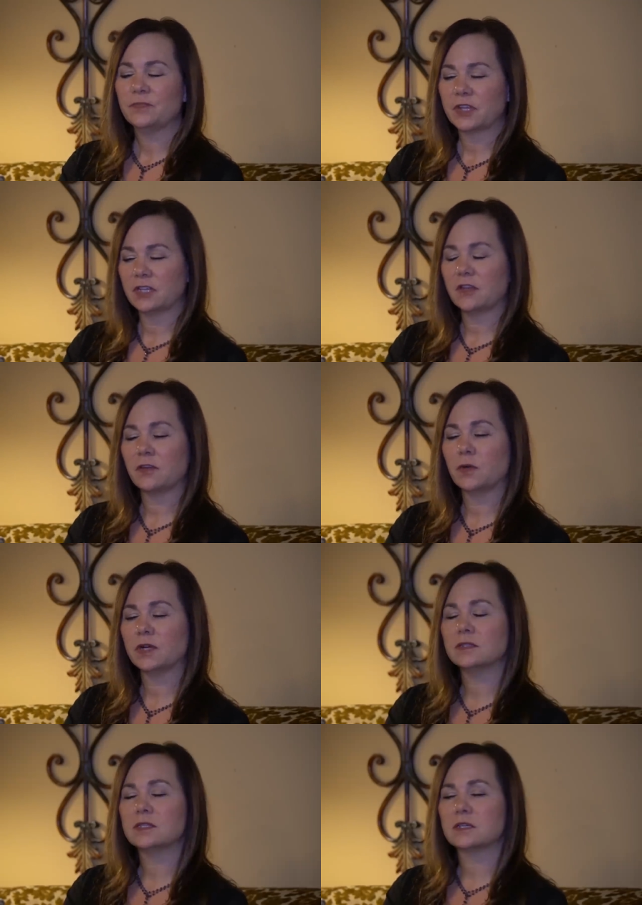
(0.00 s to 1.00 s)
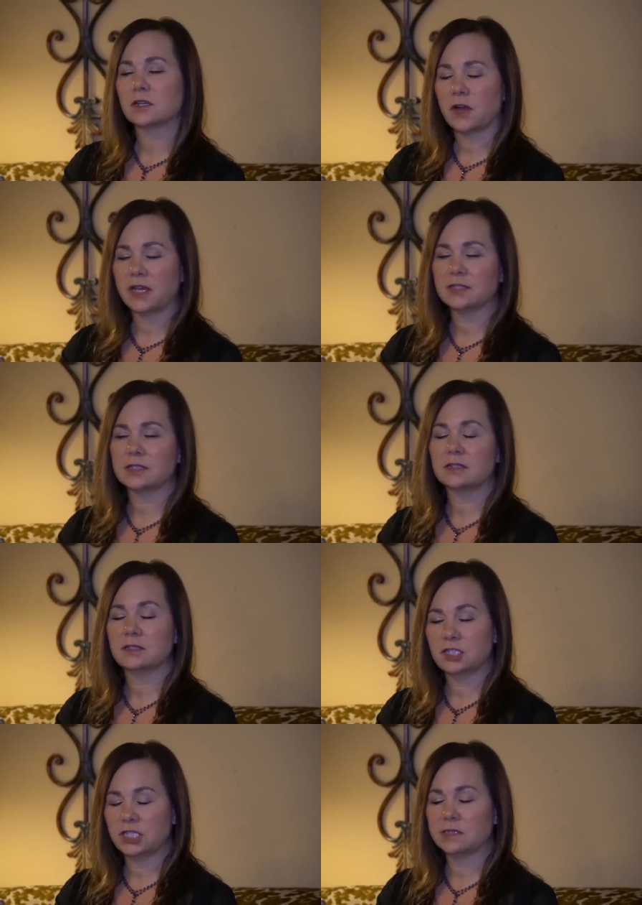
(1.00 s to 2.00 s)
In other words, the Christ,
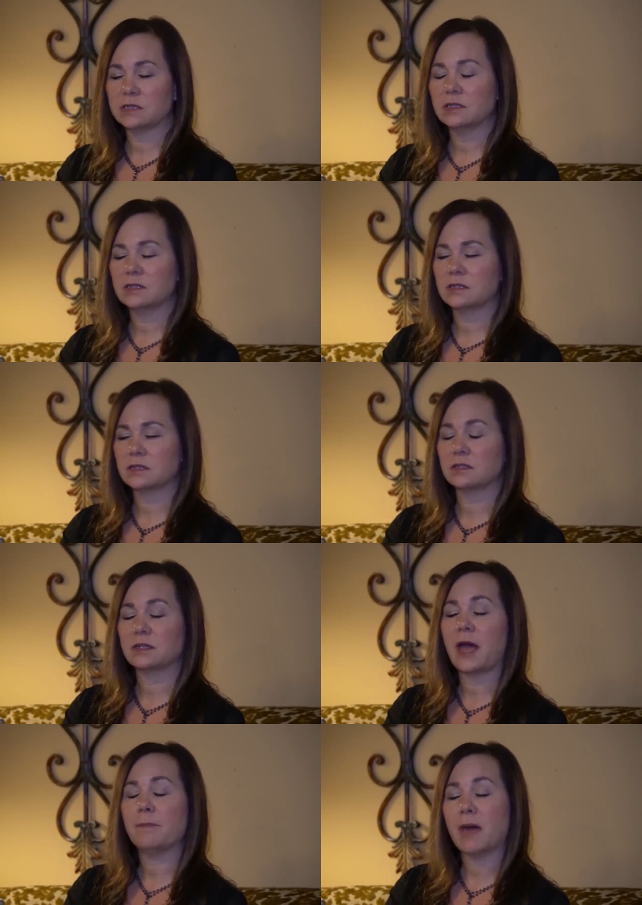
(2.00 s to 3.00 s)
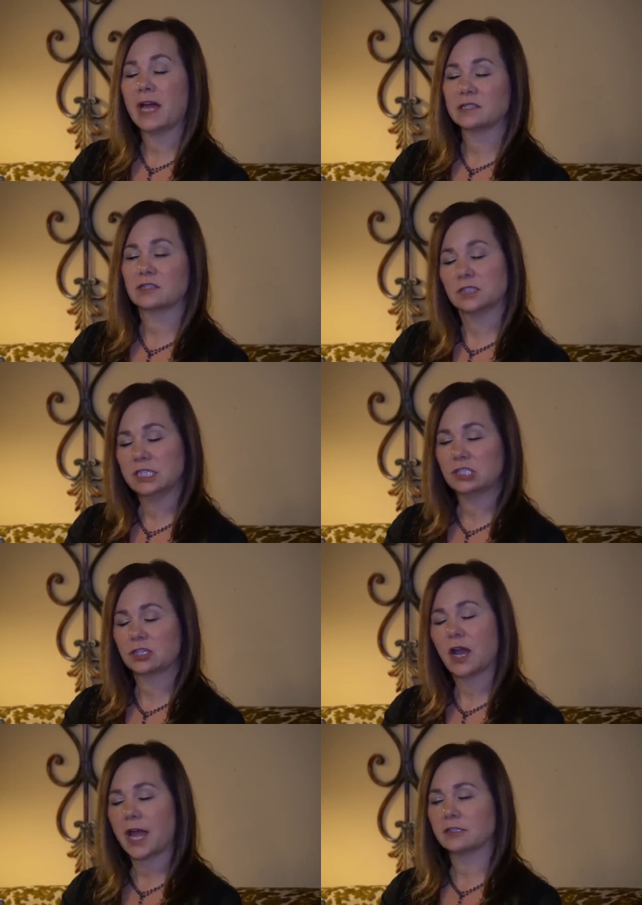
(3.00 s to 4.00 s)
the Jesus, that master
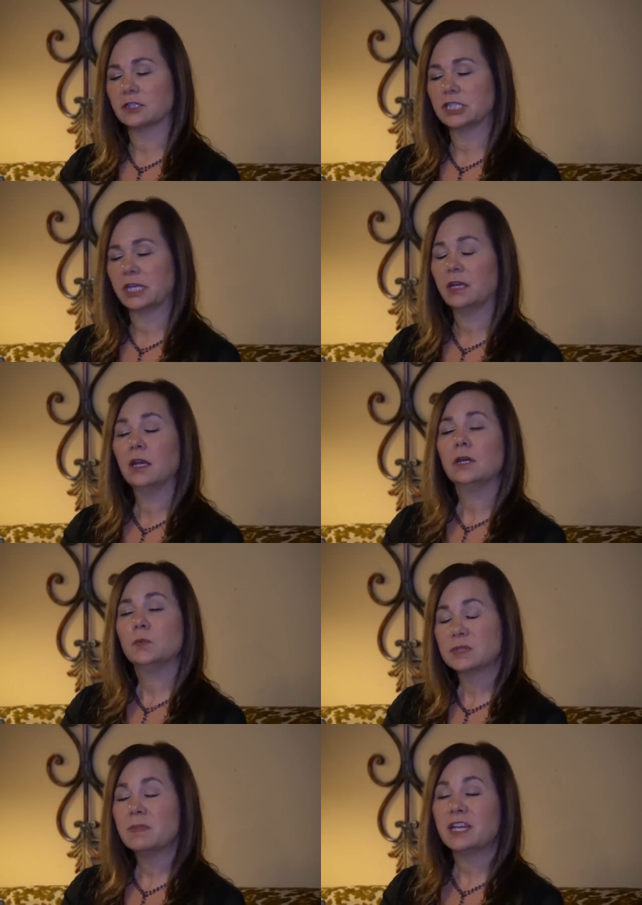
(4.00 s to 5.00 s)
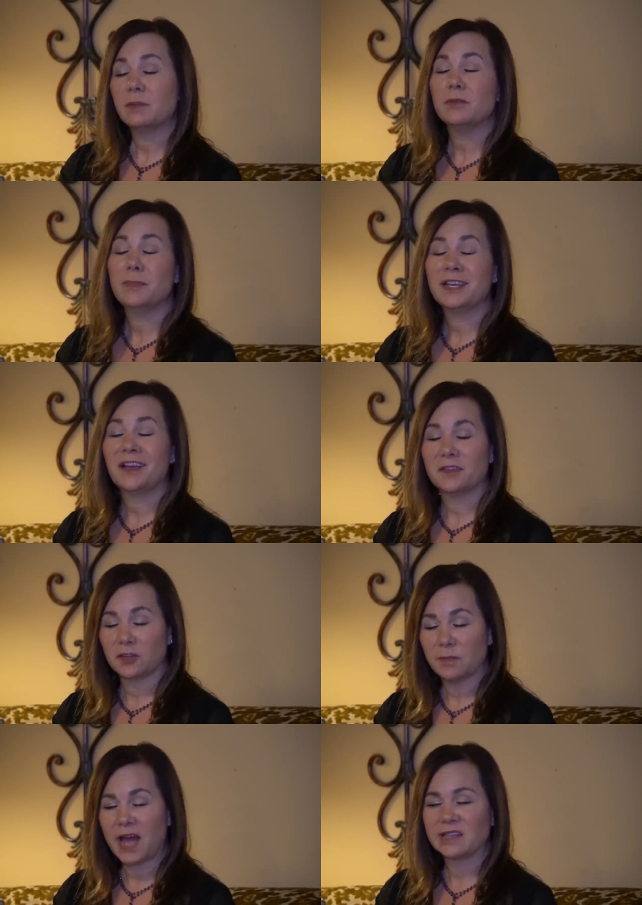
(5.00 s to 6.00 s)
teacher energy, was made up of many
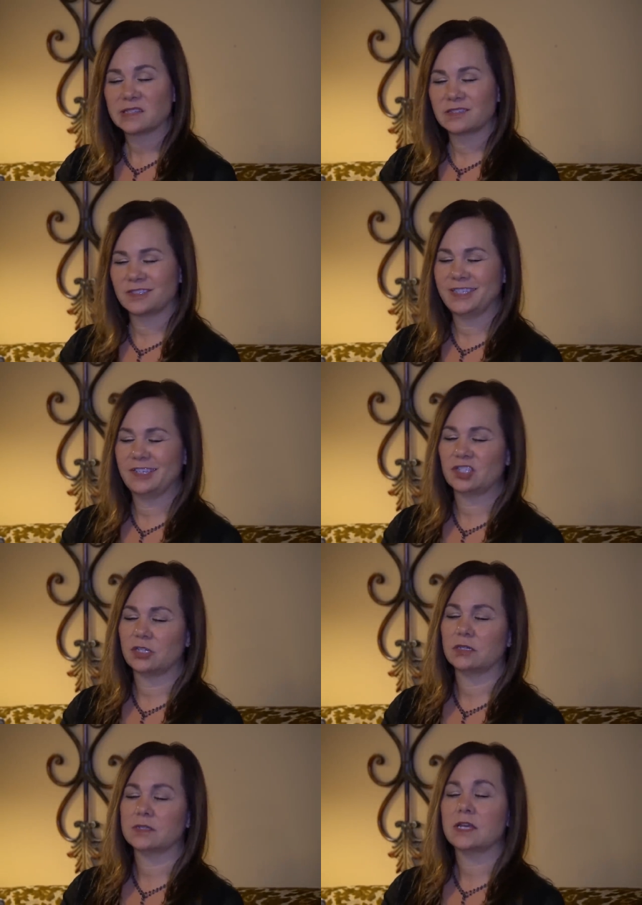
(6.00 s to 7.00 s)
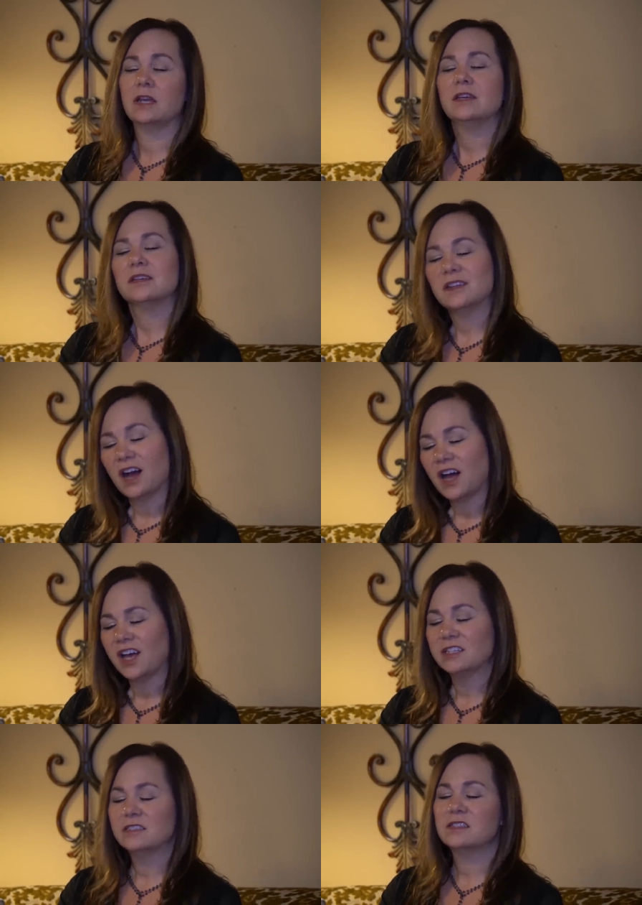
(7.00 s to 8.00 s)
other master teachers,
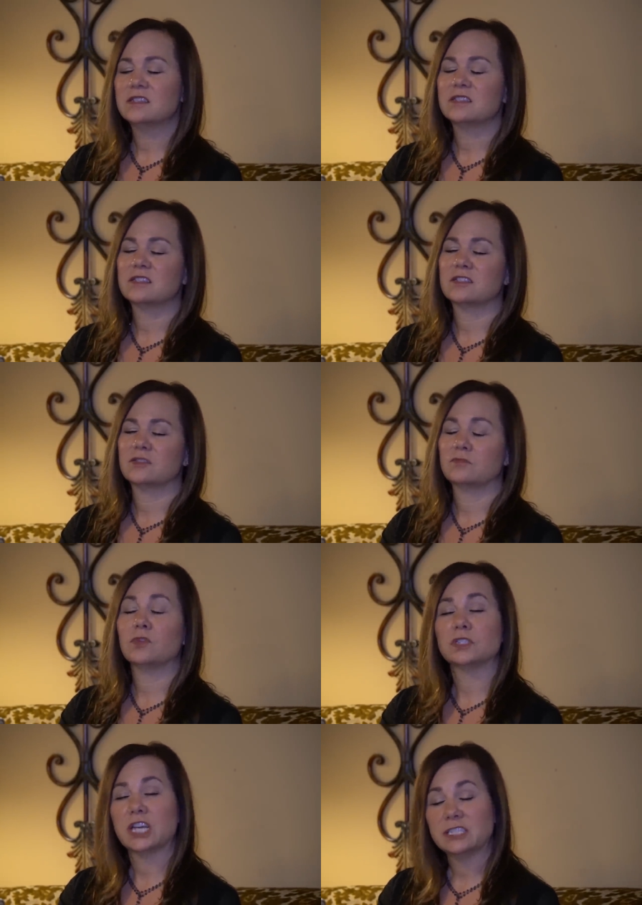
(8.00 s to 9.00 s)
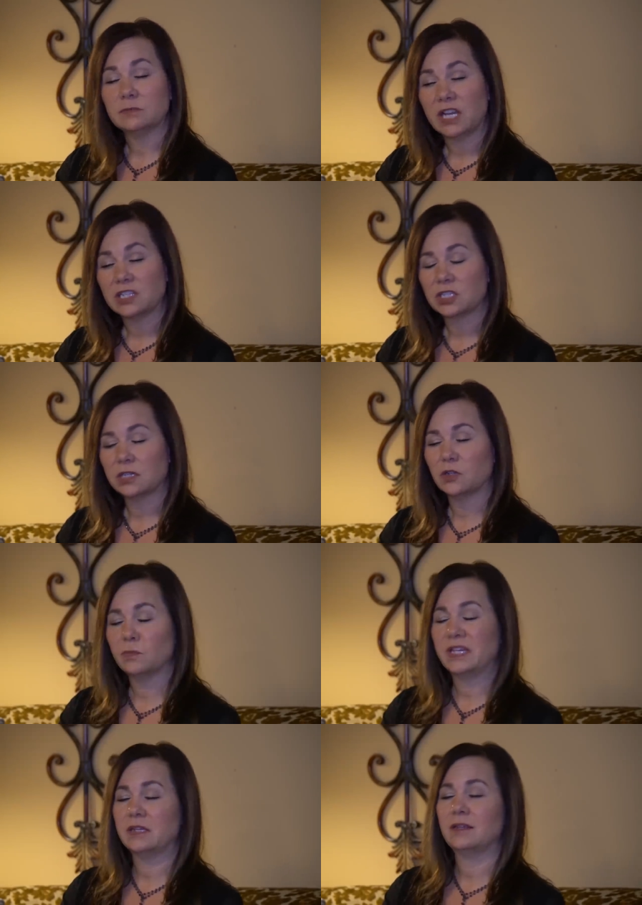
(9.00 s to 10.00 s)
gods, multidimensional
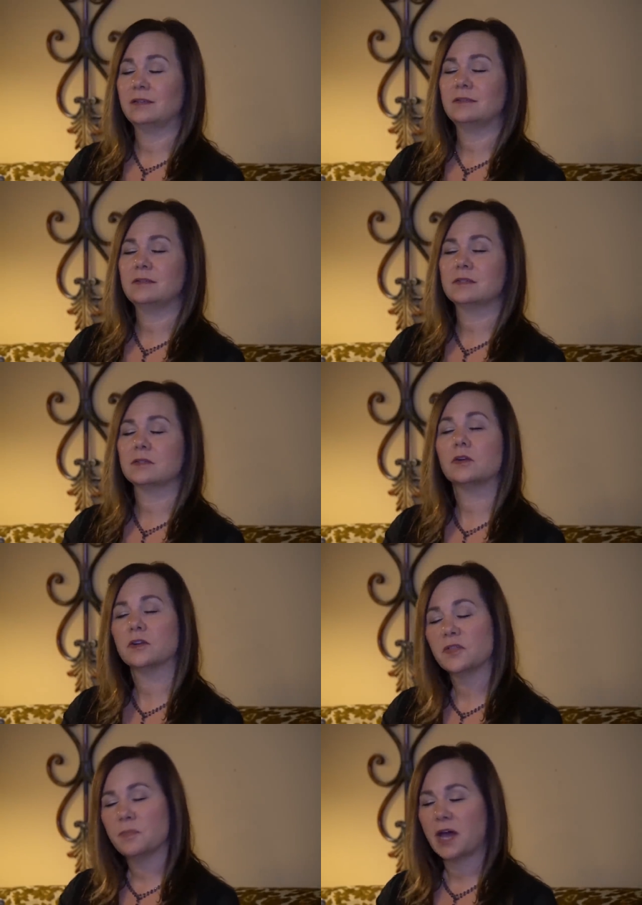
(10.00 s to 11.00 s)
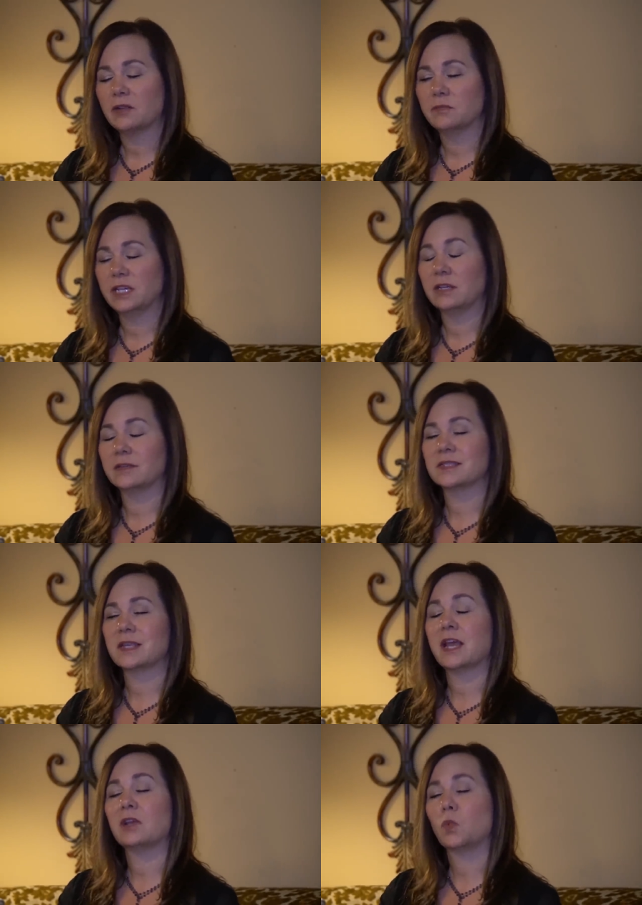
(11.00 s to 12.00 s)
beings, earthbound beings
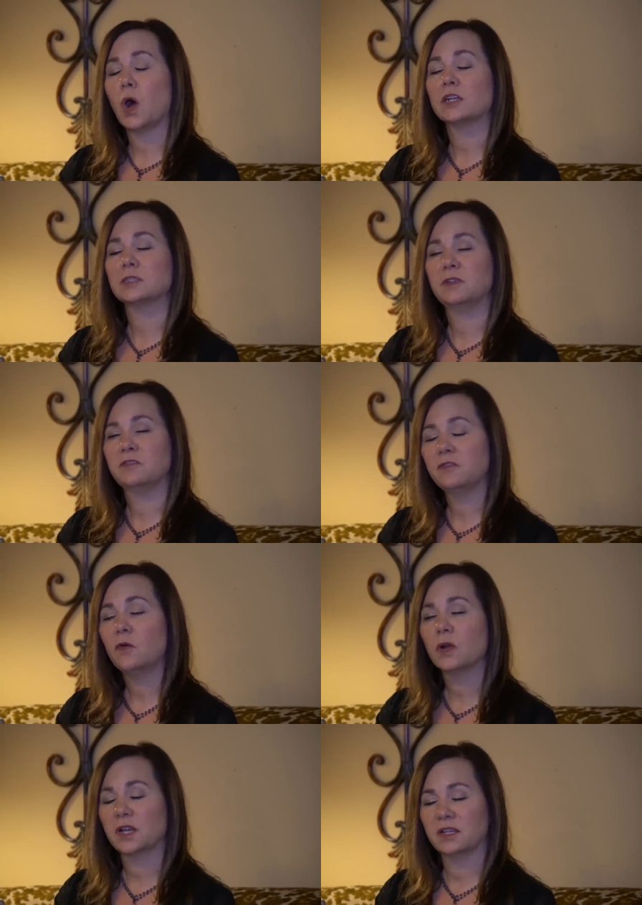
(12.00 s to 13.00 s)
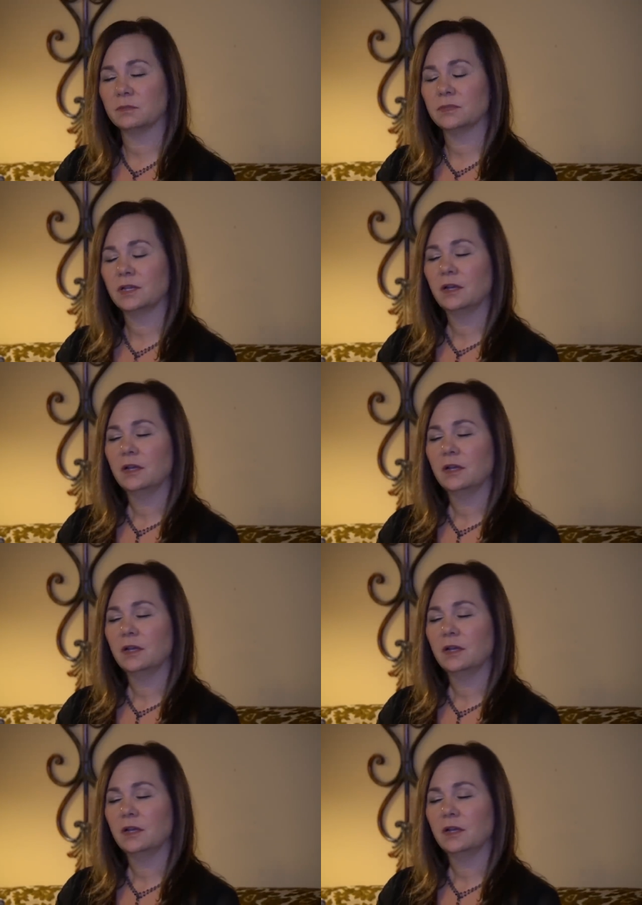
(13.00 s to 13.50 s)
that had walked before him